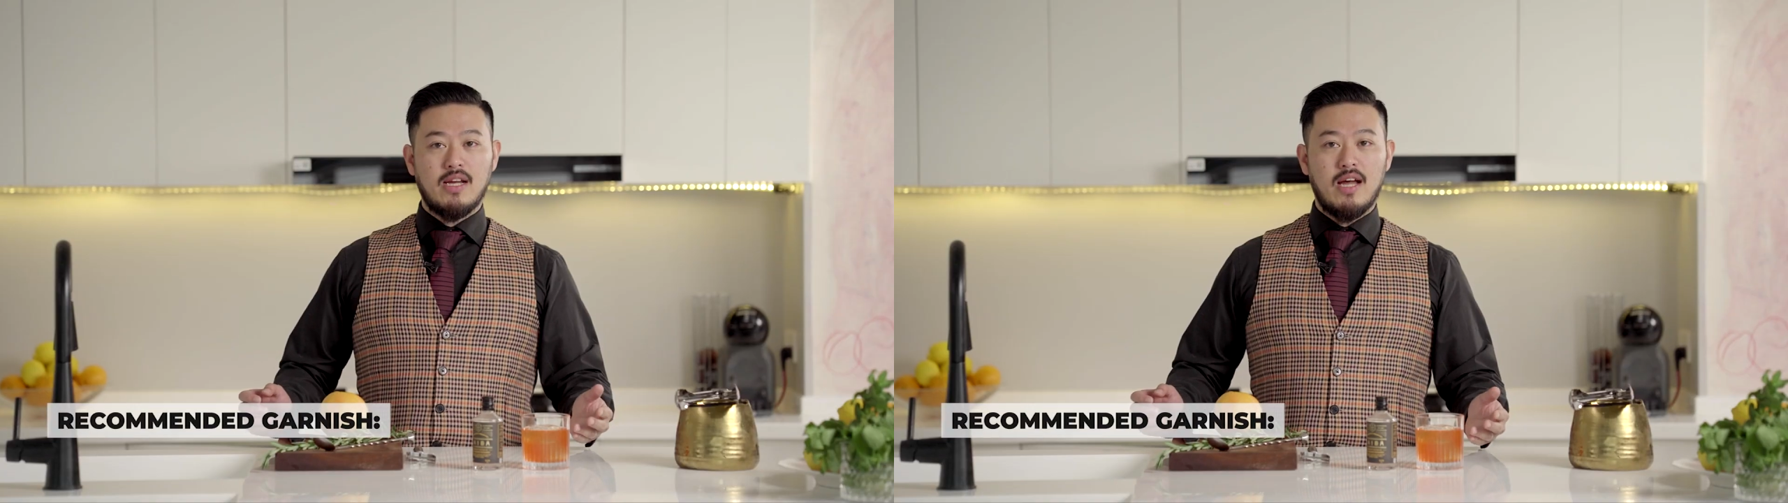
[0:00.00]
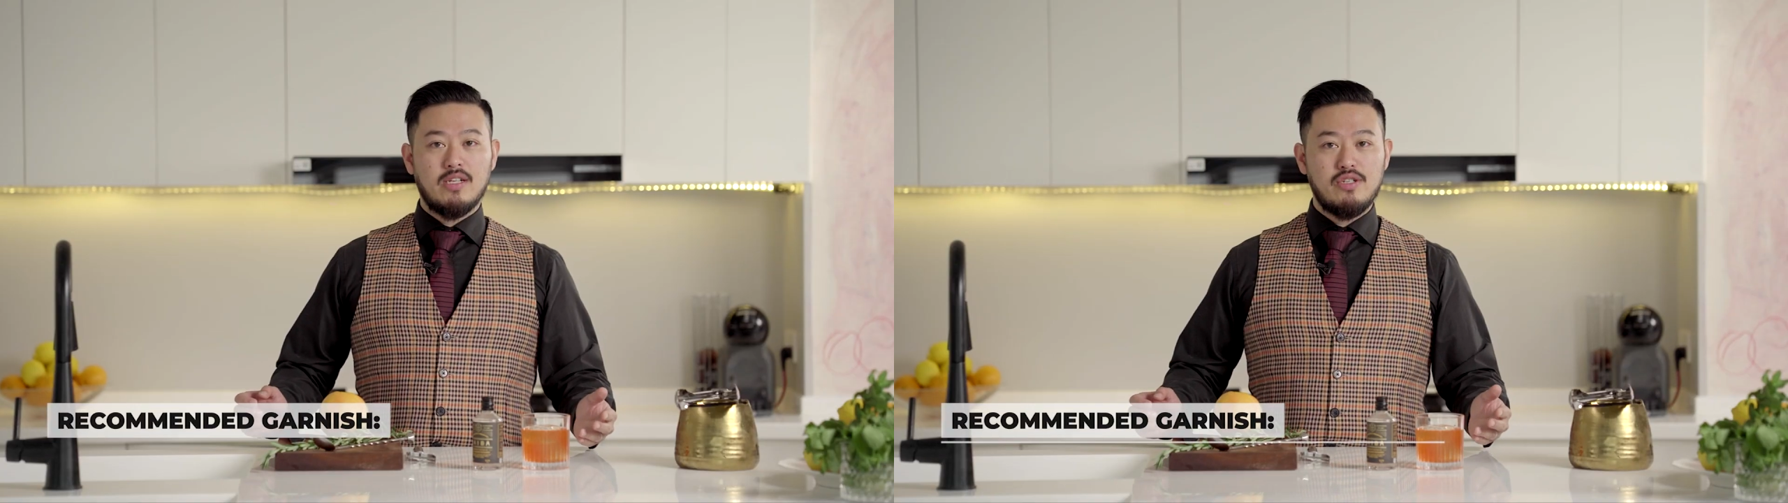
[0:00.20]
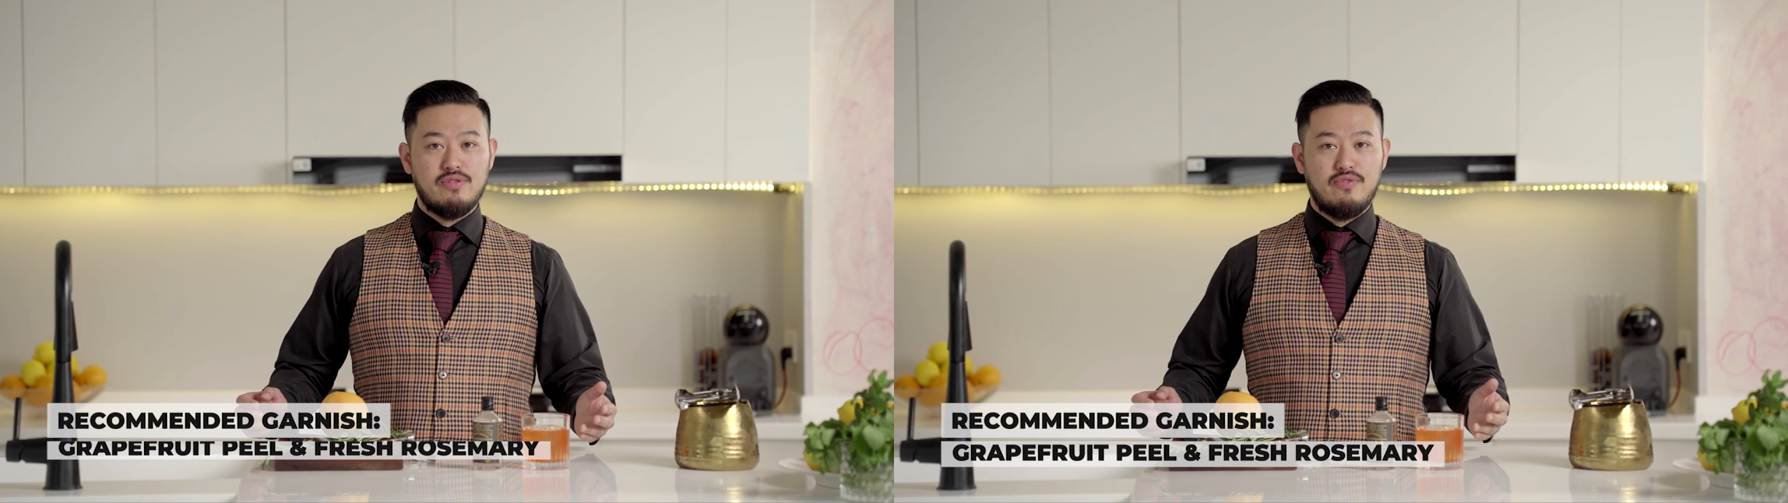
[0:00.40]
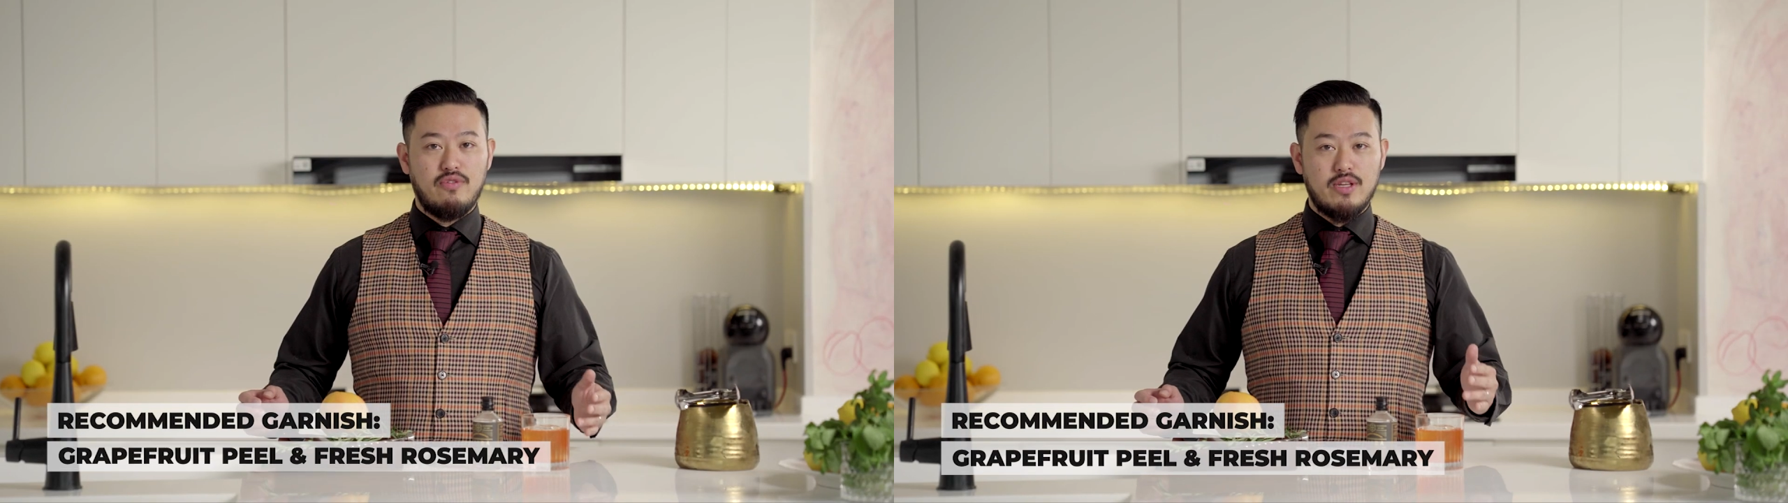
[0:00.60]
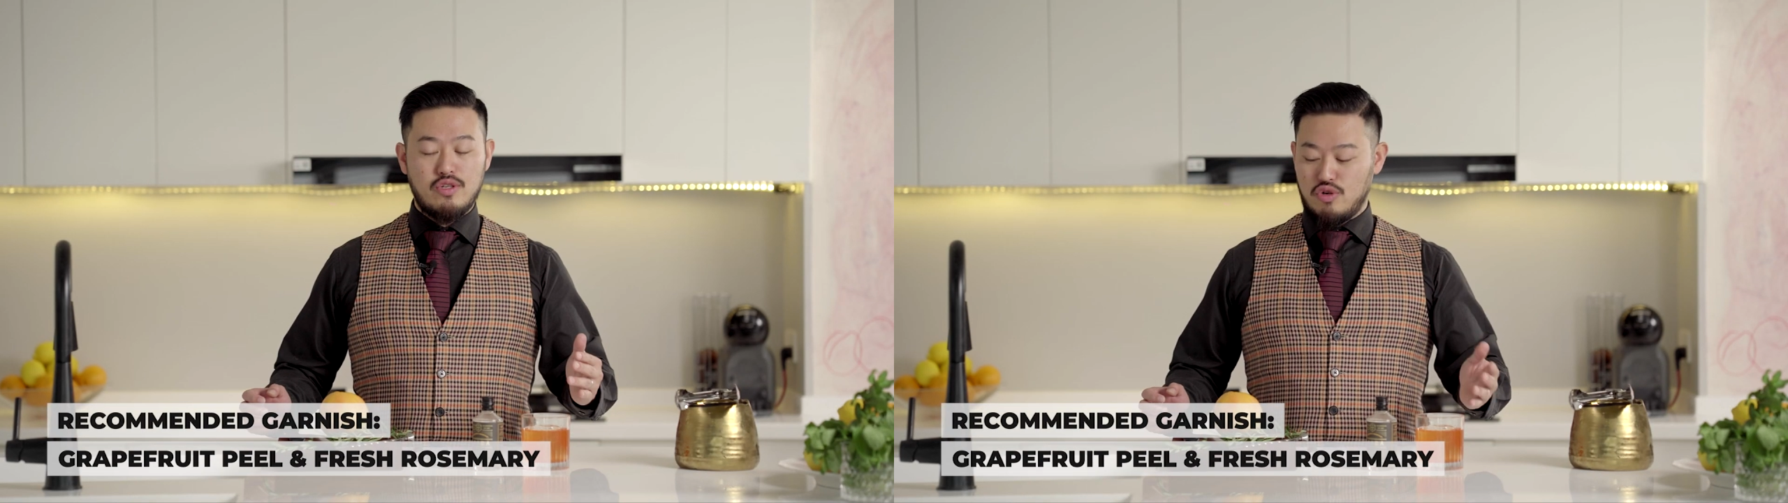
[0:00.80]
garnish
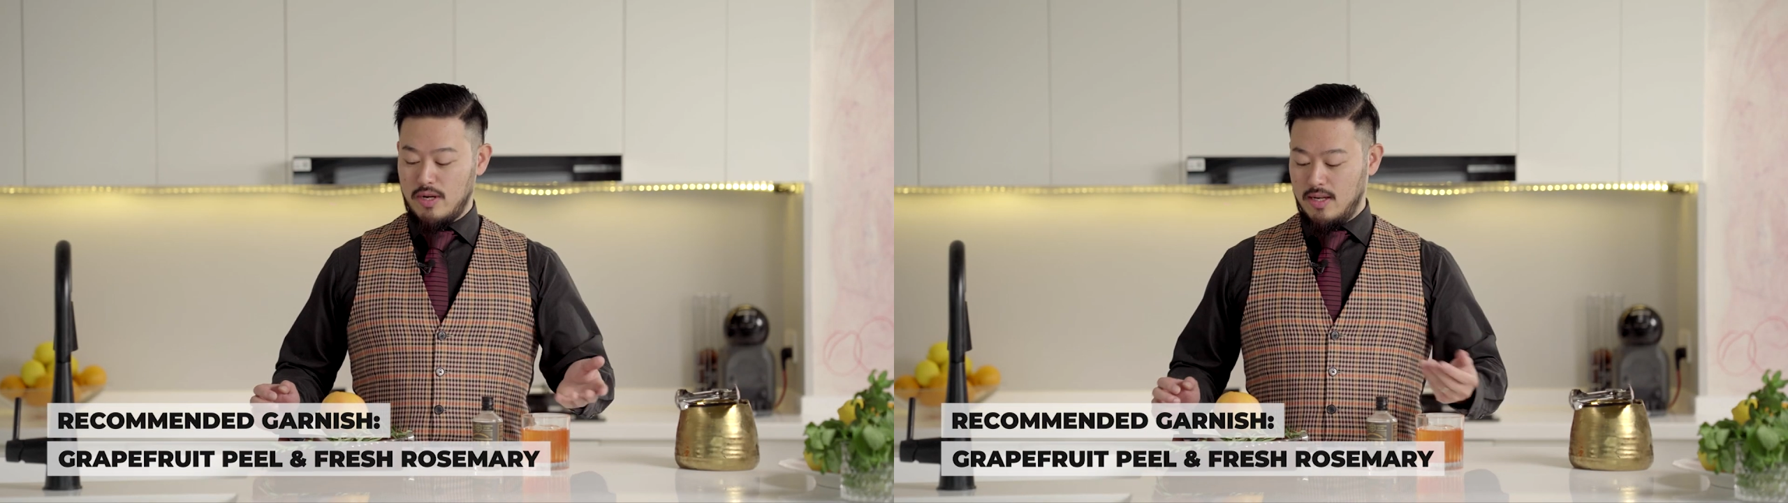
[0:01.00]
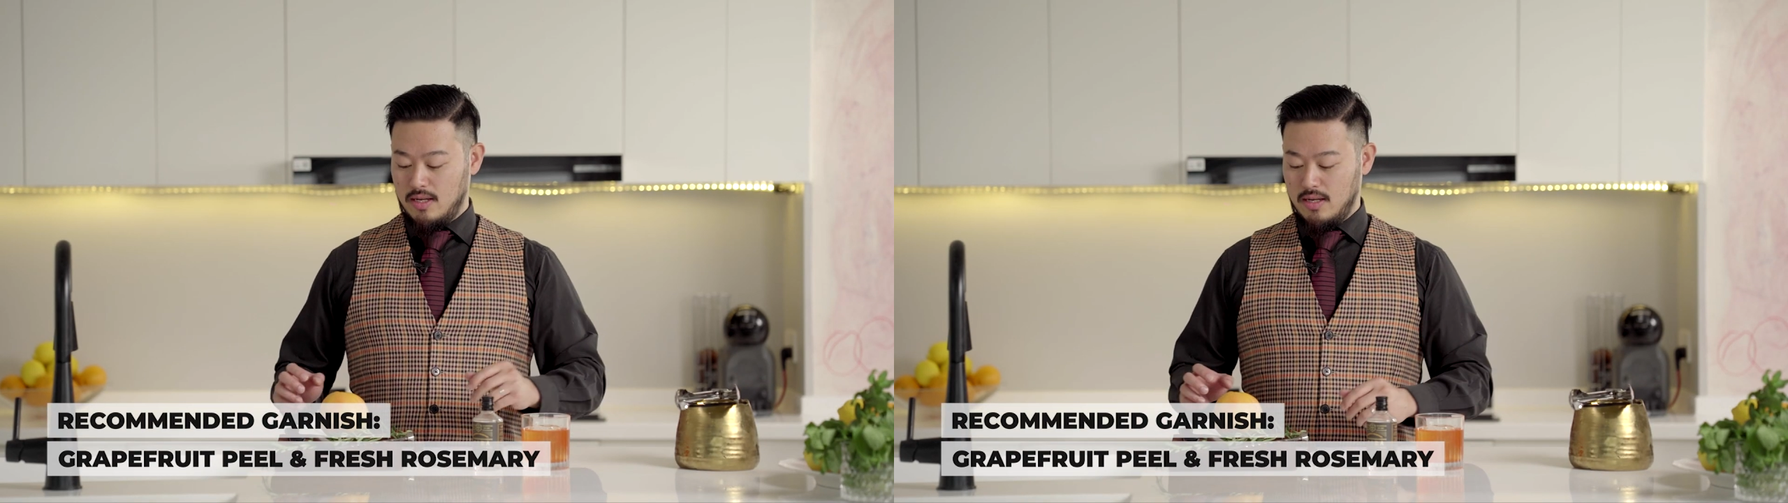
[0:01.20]
for this drink